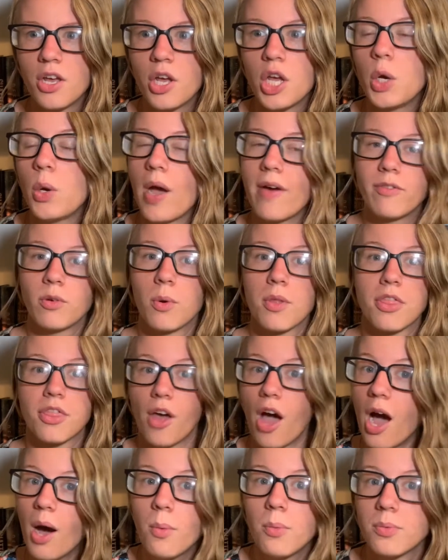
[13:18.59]
who everyone
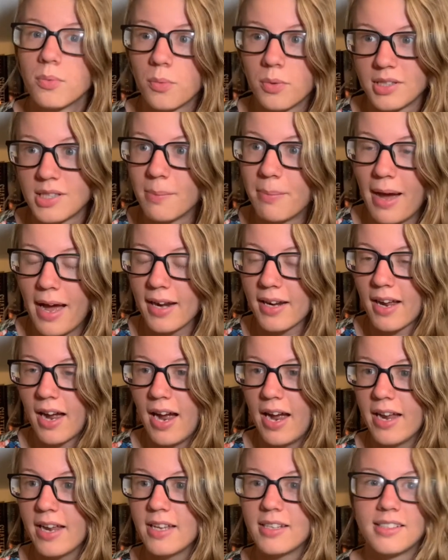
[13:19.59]
thought was the bad
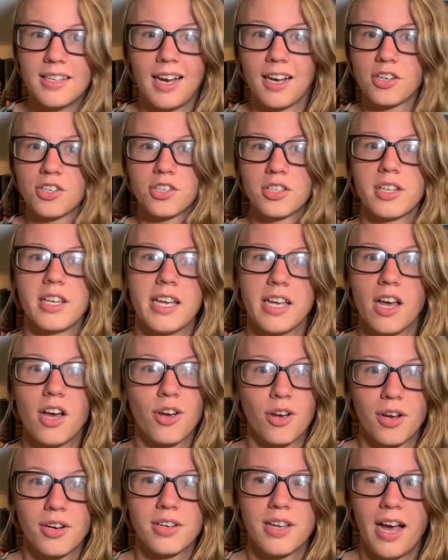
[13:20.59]
guy, is actually a
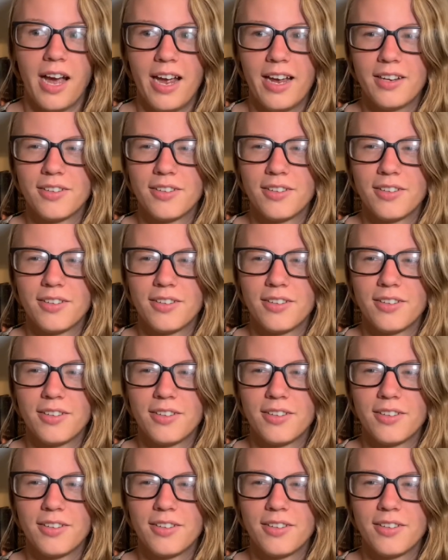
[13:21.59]
good guy.